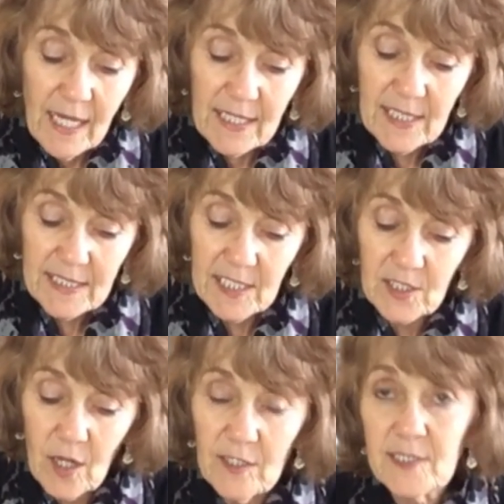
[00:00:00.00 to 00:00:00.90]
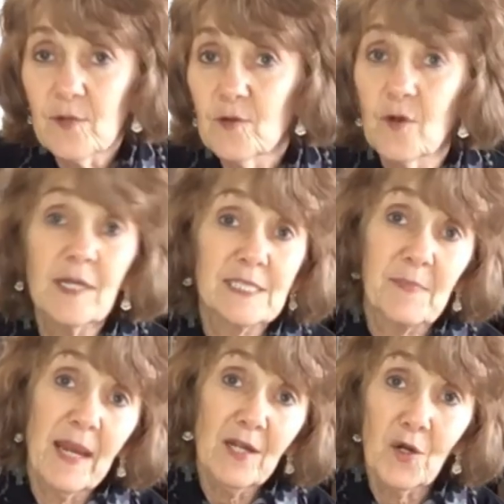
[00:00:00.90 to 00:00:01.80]
This is also known as
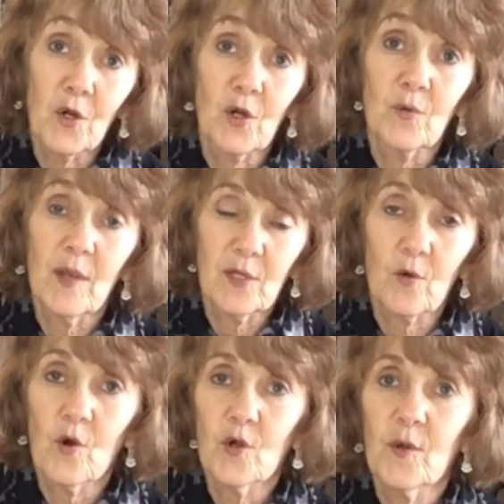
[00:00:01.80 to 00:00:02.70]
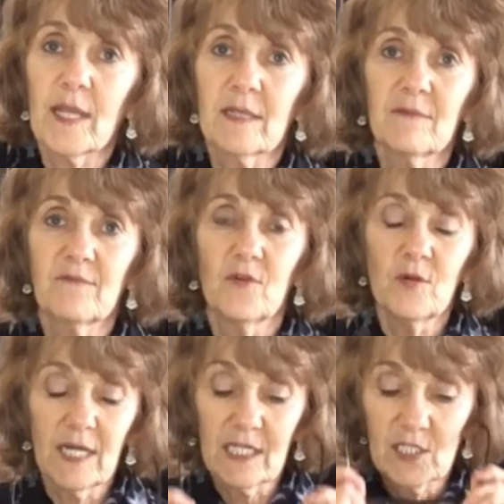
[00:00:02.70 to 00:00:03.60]
bean curd when you're ordering
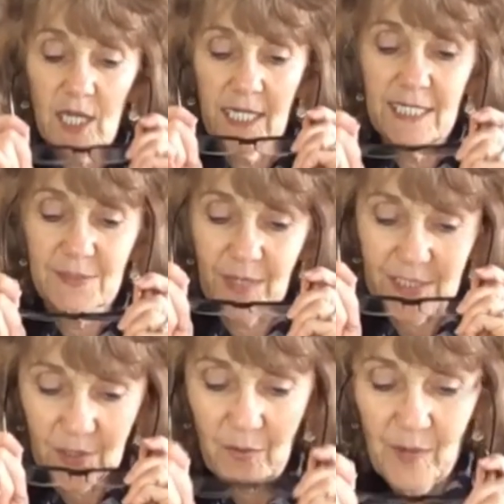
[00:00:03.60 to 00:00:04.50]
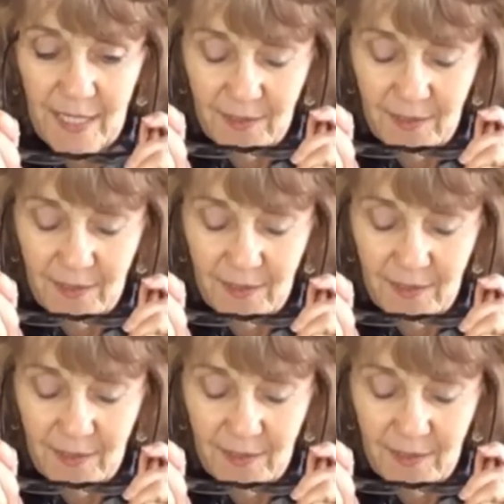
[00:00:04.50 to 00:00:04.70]
food at a Chinese restaurant, right?